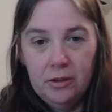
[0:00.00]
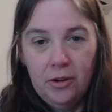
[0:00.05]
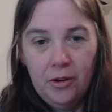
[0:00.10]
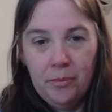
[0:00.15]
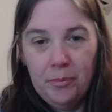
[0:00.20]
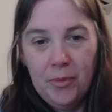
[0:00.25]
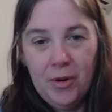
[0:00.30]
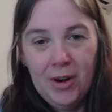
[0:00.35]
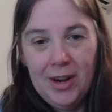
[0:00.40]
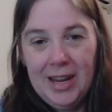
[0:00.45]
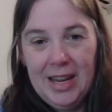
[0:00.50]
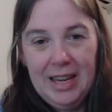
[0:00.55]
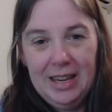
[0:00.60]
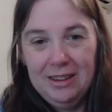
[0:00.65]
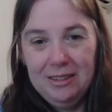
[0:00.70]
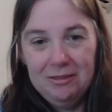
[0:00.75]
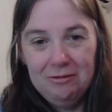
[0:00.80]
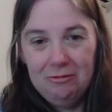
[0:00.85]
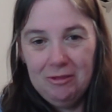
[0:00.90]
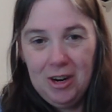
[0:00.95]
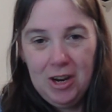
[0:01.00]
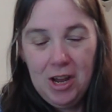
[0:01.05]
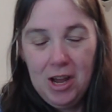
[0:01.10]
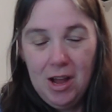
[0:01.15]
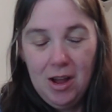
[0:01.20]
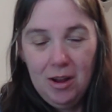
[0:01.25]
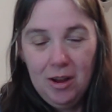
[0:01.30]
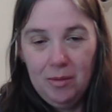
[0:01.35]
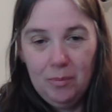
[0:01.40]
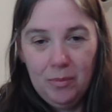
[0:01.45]
on my
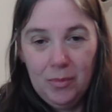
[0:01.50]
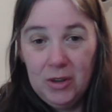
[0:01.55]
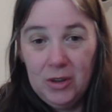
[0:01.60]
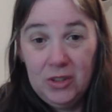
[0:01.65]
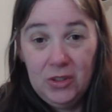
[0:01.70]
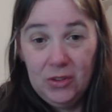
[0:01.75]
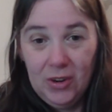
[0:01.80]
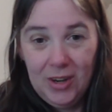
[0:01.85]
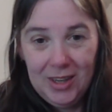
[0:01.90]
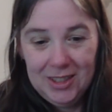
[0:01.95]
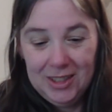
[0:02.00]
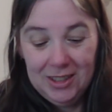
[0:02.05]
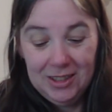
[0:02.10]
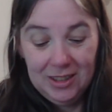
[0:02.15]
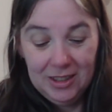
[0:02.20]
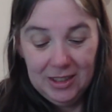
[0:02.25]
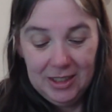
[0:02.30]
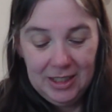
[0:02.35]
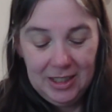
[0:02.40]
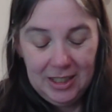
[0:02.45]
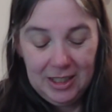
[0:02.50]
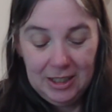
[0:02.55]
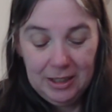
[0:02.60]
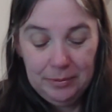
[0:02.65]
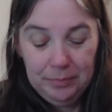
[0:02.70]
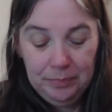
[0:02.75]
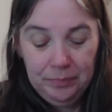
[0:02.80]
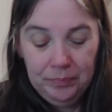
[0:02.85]
most nicest list.